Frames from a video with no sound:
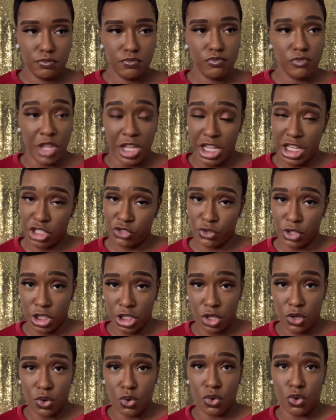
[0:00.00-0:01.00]
He's really
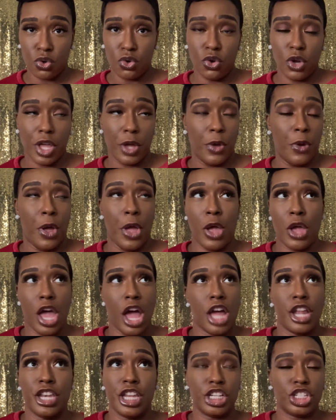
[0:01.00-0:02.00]
cool.
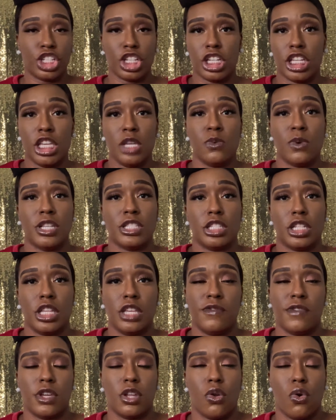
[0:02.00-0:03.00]
Initially, he wasn't
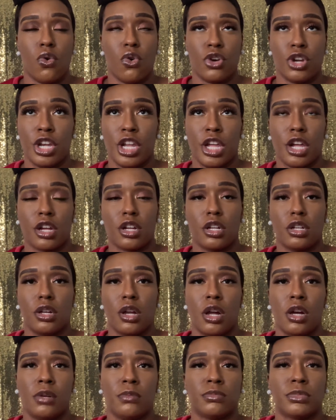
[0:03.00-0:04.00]
even on there
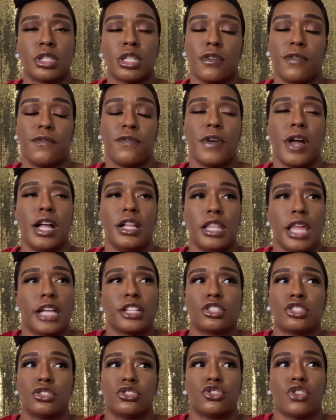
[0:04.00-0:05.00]
to find,
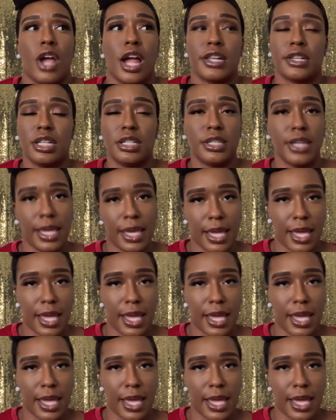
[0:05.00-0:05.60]
like, trying to date